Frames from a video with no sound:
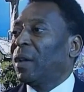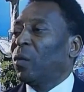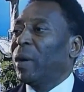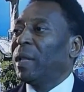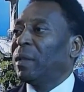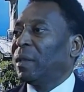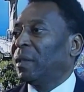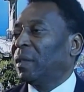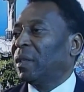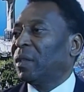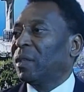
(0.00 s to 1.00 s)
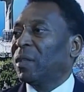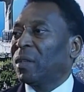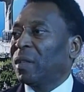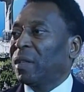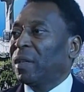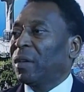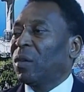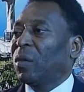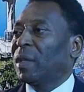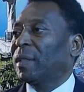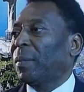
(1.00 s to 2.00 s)
when uh, uh,
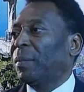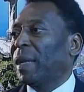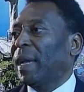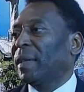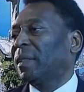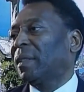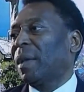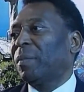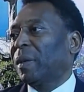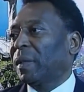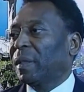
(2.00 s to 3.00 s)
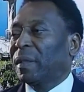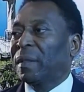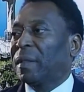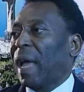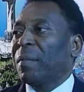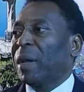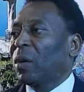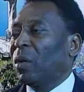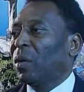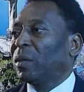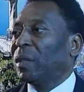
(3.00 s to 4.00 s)
was applied some uh, time
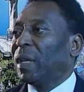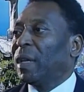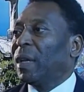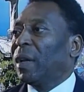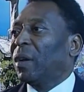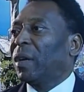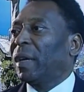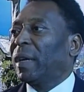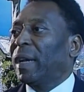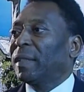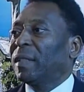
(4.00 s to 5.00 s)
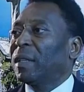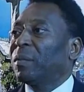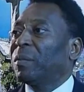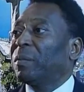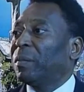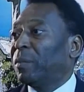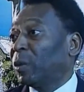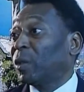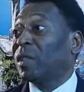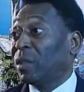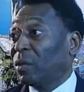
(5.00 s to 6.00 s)
ago, uh, I think
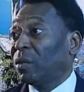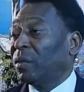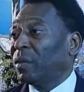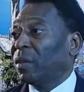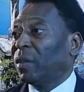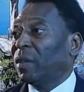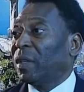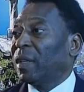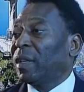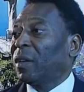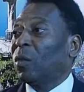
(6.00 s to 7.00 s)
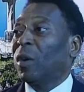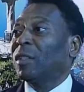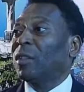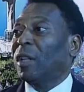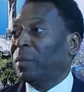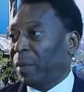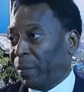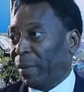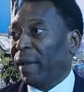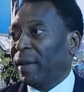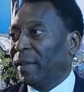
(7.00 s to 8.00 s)
Brazil was not
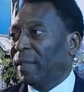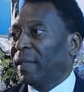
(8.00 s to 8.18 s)
prepared.